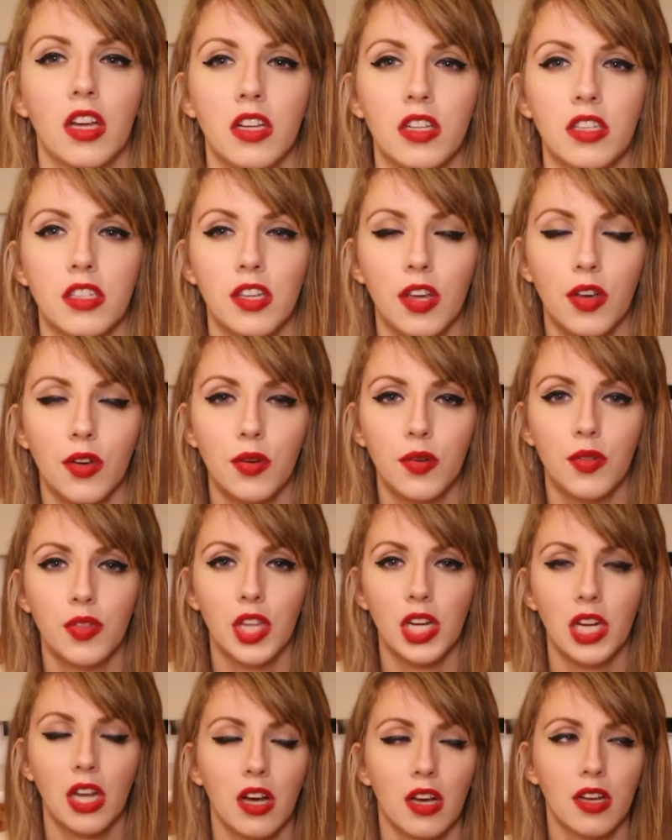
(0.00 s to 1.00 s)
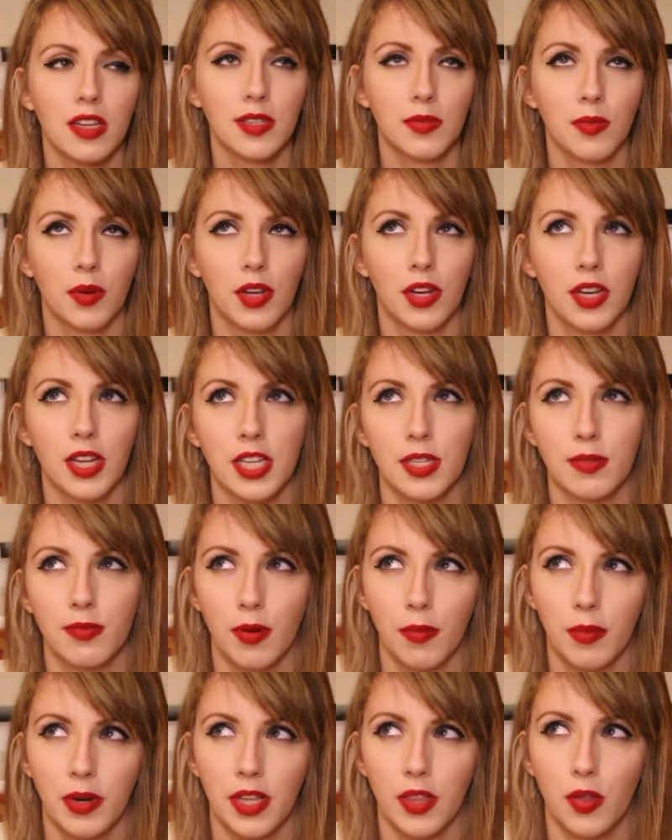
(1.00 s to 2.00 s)
So the last one is
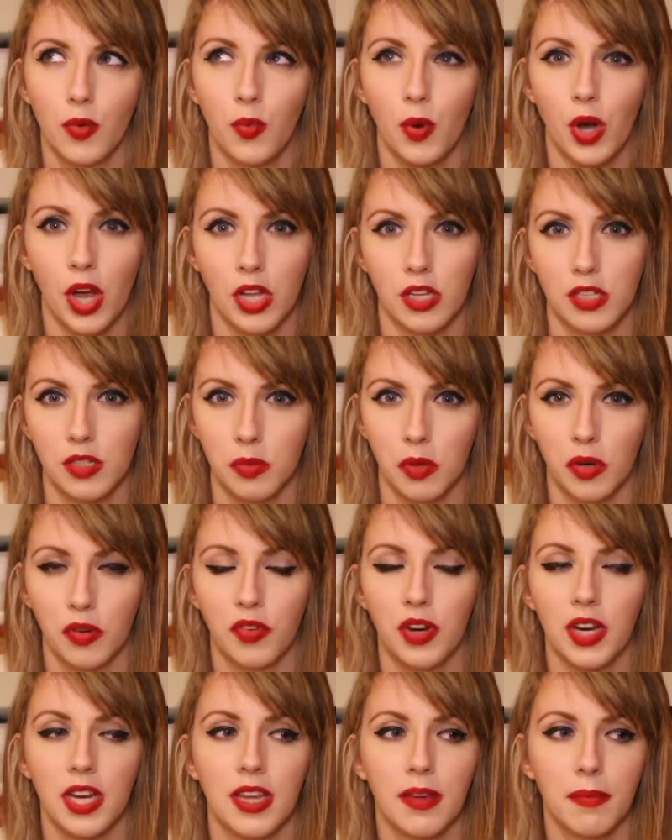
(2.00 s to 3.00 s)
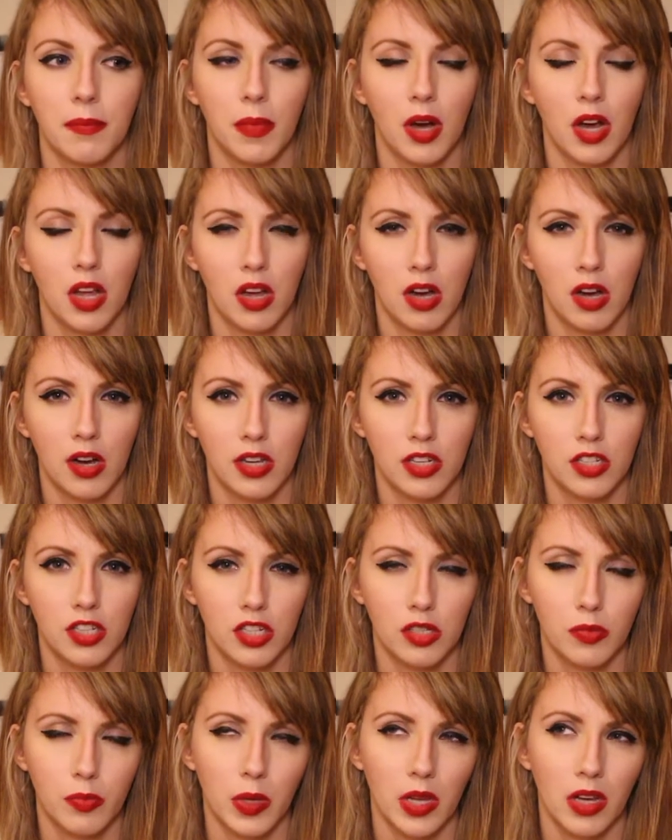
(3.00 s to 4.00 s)
probably the worst one really in my eyes,
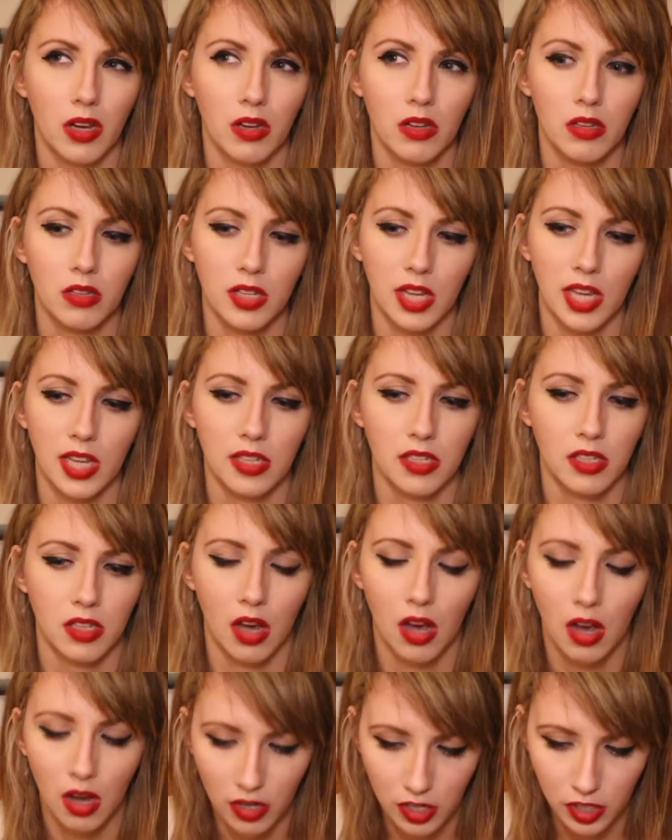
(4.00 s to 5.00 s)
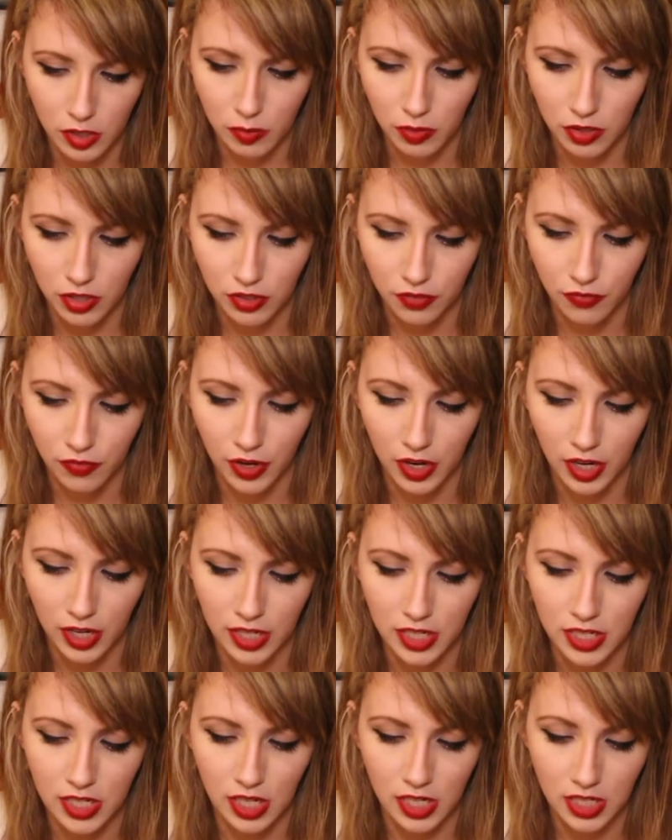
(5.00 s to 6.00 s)
just because it's the hardest one to
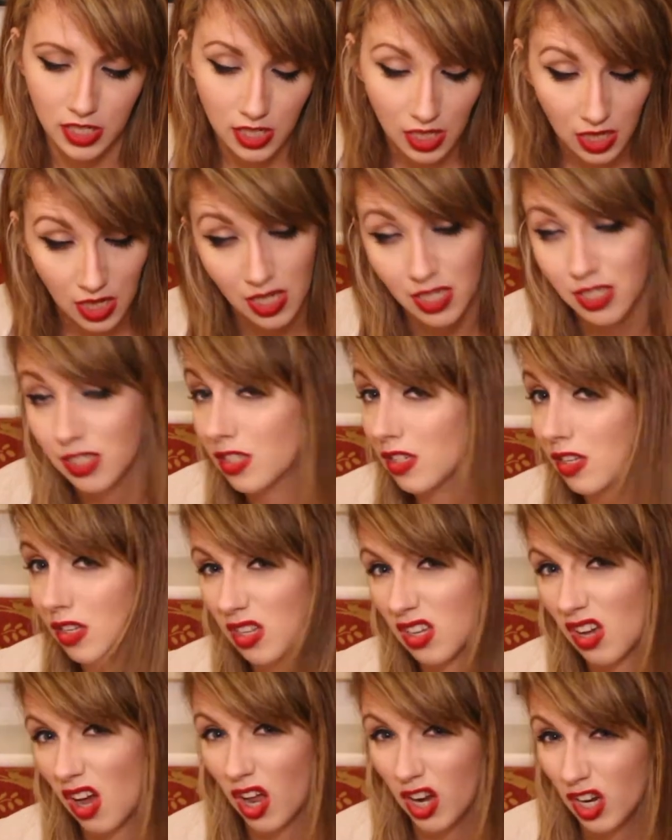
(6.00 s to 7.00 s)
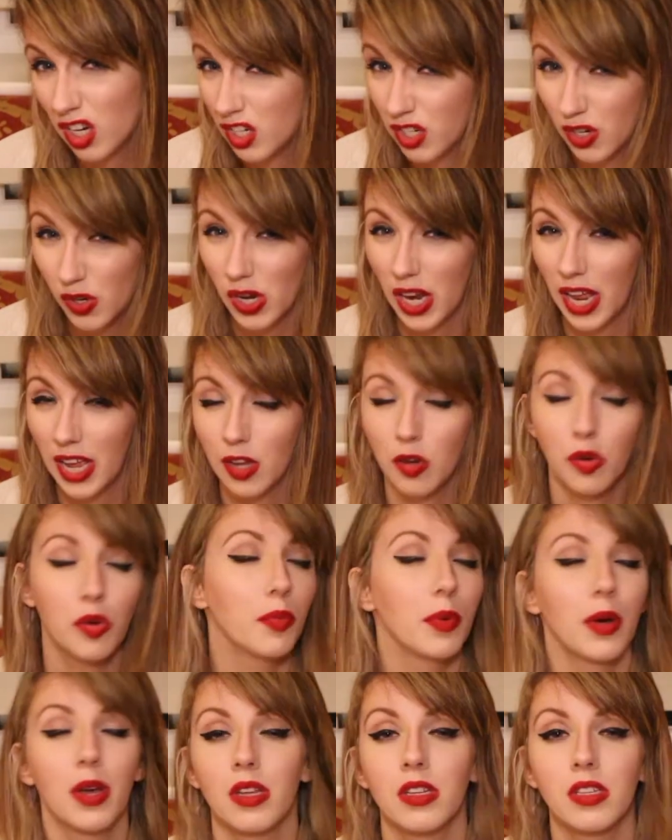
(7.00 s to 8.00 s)
find until it's kind of too late
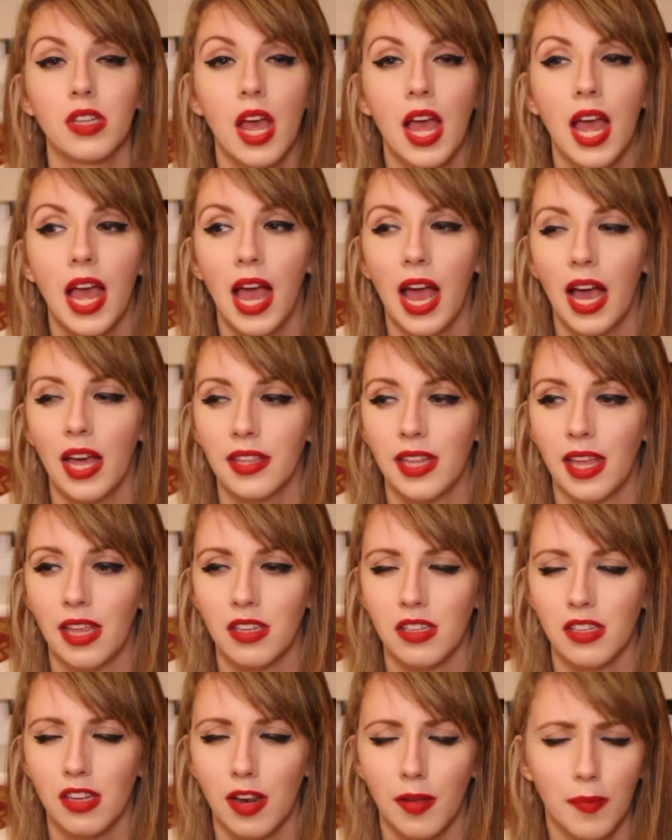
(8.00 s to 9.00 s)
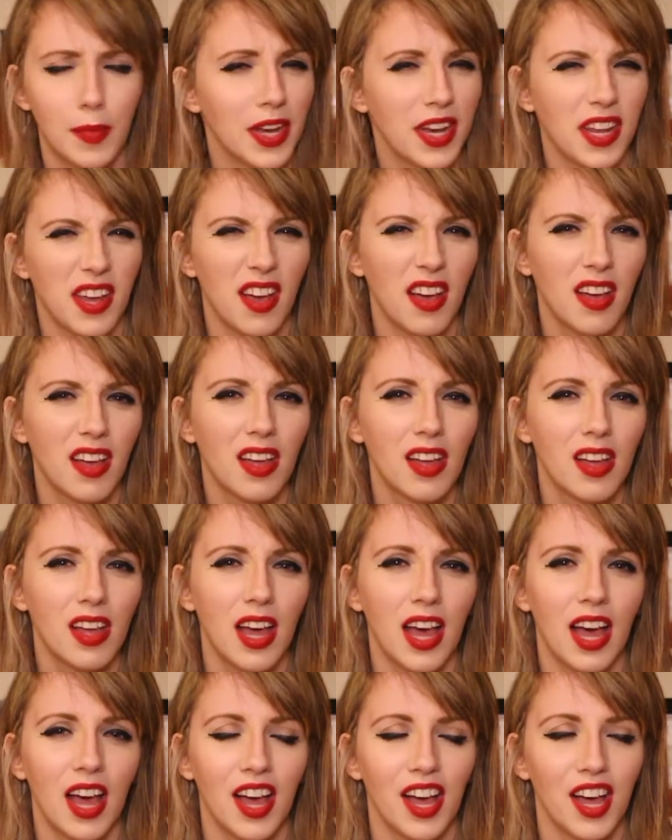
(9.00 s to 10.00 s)
almost, and that's chlamydia.
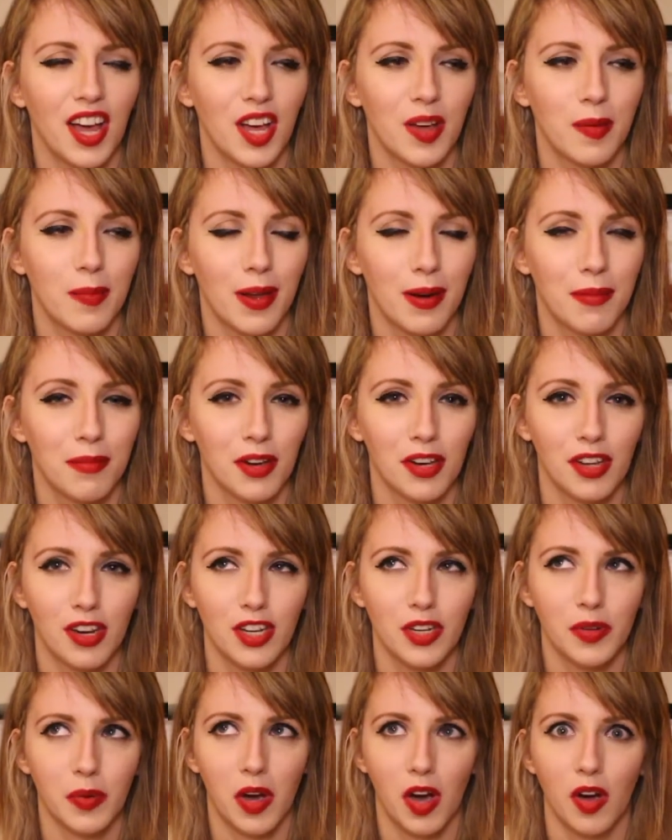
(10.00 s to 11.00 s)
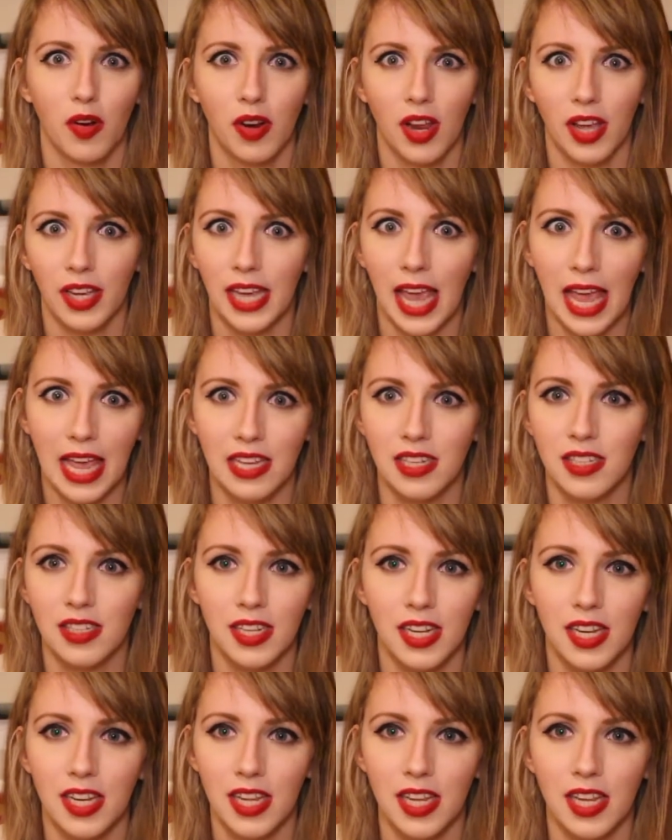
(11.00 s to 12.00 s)
And I'm not going to do a whole like
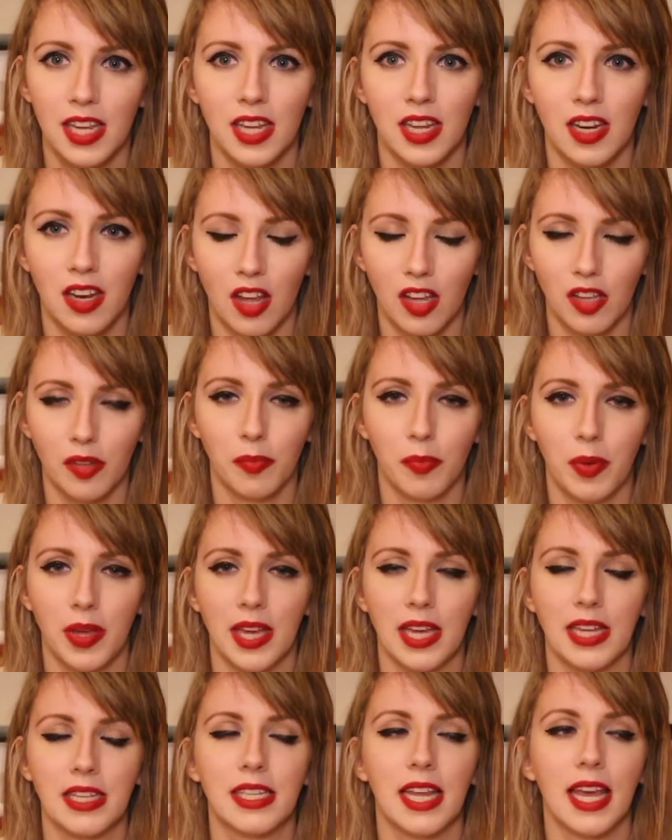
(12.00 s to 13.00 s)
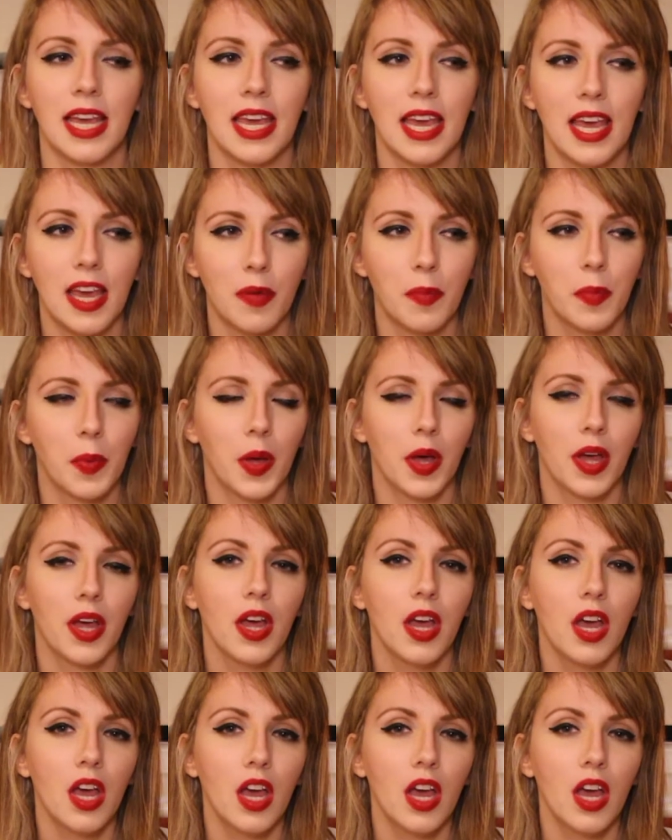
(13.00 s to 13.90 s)
STD like PSA here, but